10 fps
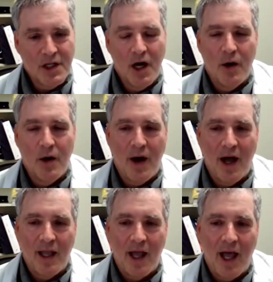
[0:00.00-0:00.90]
So
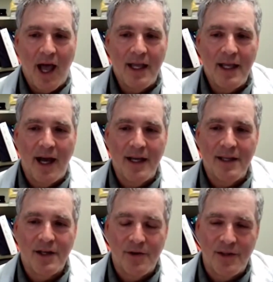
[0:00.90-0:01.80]

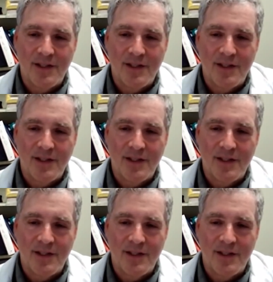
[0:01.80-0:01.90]
you know,